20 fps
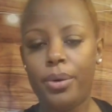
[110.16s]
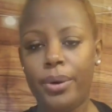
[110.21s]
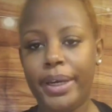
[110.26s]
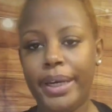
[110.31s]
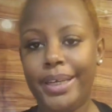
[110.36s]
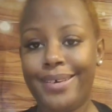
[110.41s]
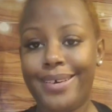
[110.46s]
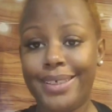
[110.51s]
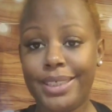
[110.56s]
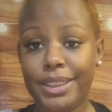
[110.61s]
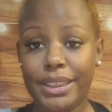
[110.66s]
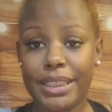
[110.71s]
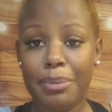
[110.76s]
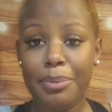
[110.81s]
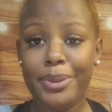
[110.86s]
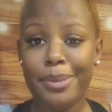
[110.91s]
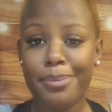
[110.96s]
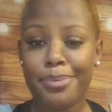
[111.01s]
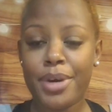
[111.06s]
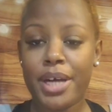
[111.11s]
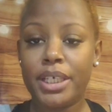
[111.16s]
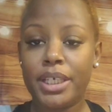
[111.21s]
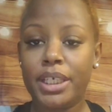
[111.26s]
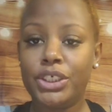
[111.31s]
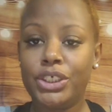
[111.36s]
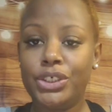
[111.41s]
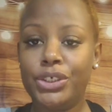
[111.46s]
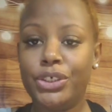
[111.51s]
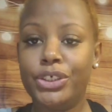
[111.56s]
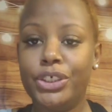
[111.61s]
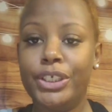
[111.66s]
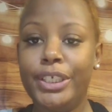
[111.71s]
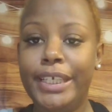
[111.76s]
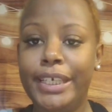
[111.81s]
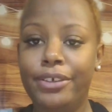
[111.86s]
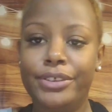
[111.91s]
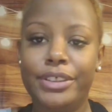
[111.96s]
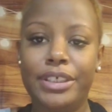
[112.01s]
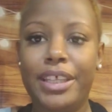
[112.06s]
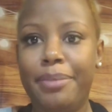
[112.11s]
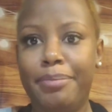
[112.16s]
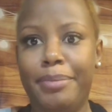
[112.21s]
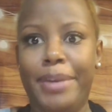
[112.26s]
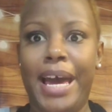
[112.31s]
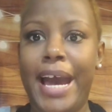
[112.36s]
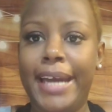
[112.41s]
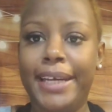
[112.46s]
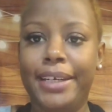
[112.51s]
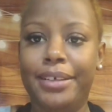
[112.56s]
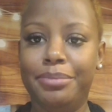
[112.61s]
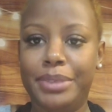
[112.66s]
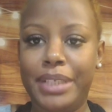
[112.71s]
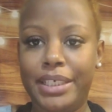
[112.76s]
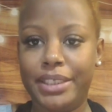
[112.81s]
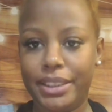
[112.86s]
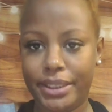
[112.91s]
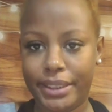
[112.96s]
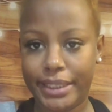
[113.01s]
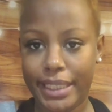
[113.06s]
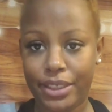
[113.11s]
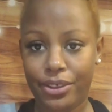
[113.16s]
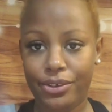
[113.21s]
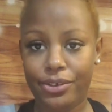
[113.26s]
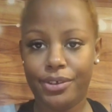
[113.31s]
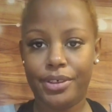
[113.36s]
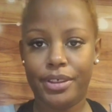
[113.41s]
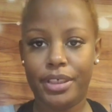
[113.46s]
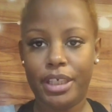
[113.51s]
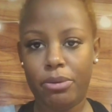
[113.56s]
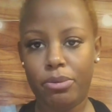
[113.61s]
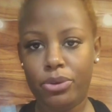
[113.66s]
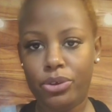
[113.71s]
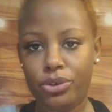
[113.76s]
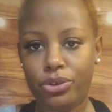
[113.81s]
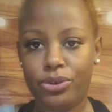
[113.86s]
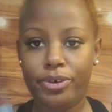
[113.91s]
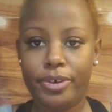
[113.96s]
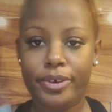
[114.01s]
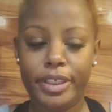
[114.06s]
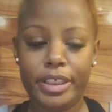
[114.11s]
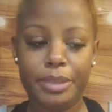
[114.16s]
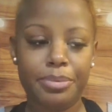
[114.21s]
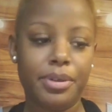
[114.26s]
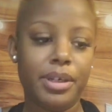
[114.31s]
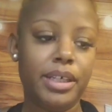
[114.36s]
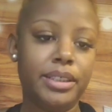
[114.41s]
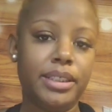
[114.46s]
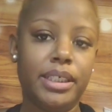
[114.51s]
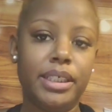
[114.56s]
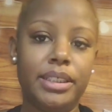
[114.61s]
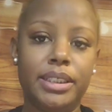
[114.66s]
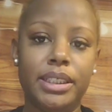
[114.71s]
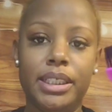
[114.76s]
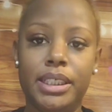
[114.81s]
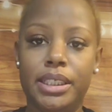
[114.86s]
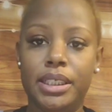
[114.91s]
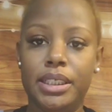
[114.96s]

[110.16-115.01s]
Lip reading: Okay, y'all. So some of the products you're going to need, or some of the items I should say you're going to need when you're doing this process,